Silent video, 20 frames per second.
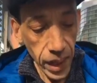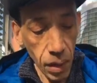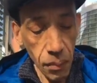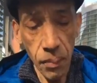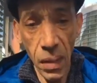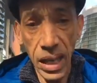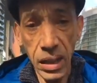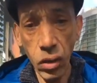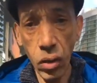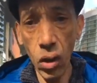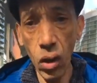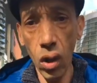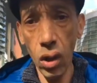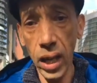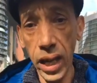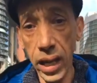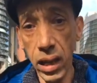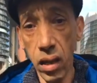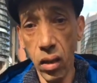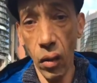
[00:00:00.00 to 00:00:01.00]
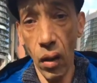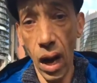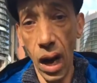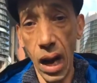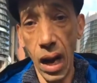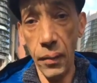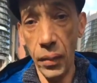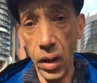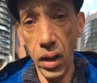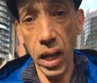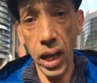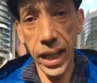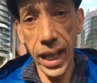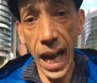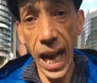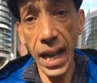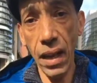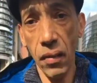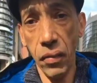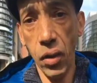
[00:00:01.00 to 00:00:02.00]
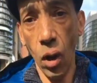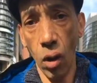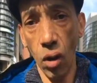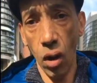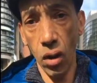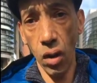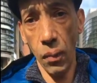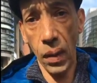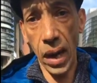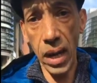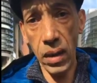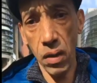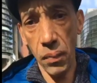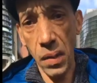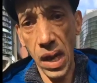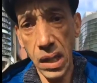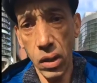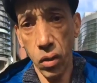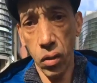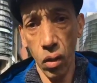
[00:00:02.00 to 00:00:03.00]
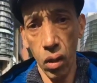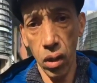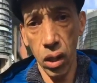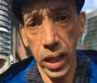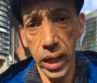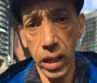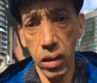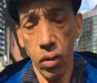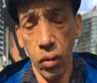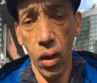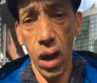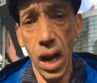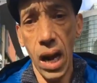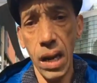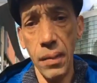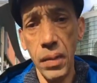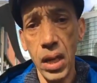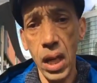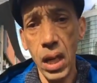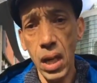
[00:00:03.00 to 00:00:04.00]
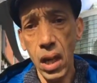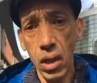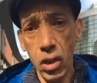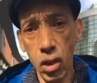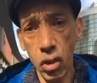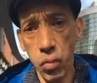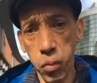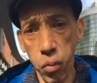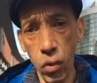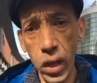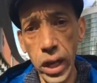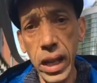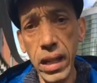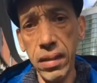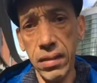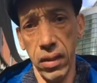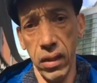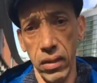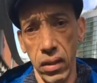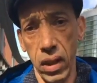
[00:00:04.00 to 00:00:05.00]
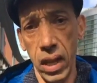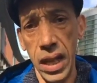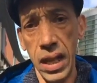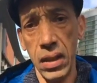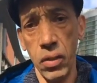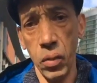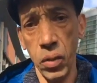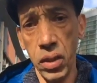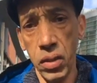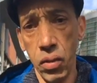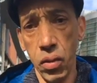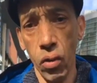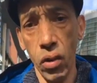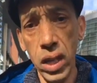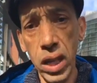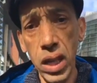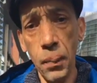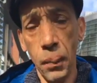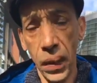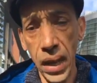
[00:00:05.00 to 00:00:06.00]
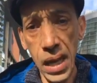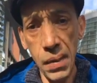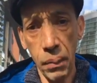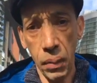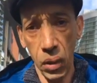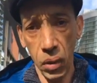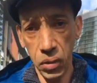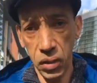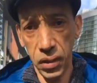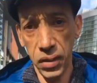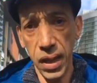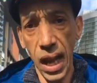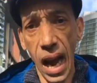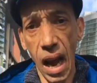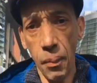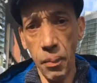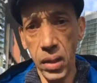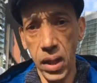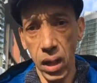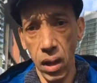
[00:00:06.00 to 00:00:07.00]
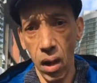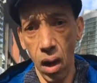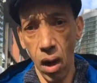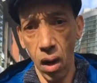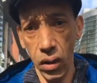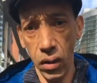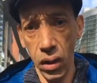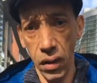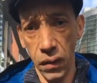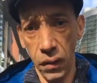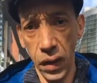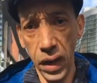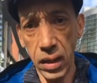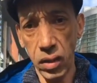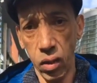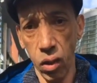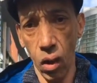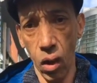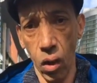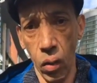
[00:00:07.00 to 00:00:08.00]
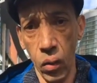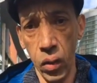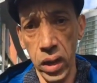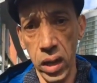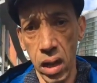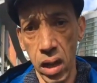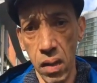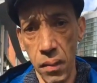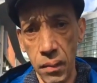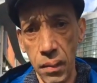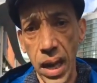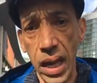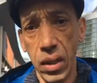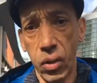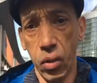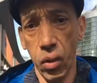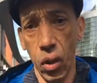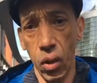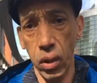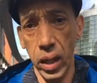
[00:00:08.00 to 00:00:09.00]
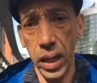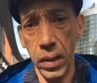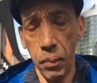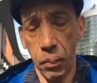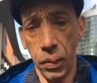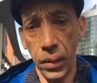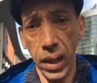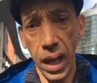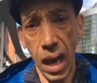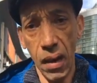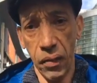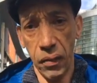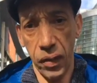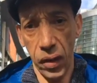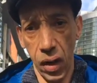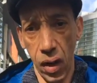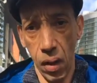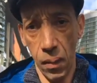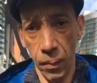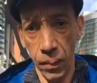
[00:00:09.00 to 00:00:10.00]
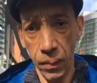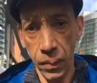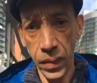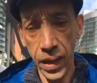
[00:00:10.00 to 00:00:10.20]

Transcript: Metrolink crime. Again, I've gone on about the Metrolink crime. Just recently, there were 3 people stabbed on Victoria Metrolink platform.